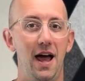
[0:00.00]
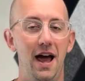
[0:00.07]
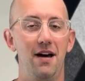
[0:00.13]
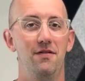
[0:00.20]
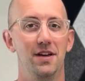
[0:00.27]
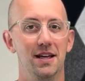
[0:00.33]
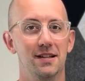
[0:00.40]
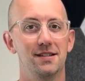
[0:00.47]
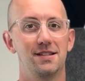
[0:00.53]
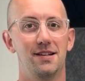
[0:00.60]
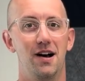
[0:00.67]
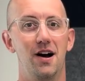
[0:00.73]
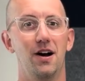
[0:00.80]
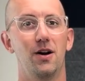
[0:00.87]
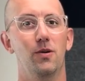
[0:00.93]
have in
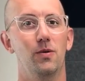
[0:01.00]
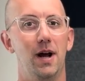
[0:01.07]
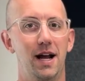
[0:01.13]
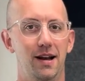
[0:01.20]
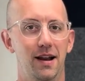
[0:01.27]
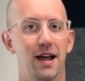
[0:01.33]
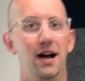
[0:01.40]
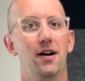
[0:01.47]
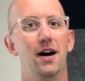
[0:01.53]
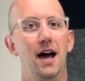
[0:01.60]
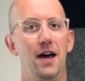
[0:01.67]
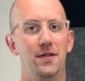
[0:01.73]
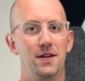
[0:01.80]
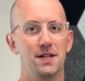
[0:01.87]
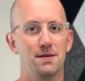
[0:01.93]
stock right now
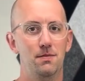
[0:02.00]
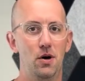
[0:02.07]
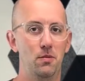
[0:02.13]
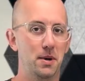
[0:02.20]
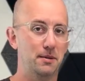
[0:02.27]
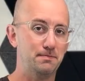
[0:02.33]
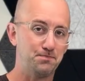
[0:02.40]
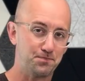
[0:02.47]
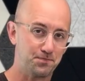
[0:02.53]
at this moment.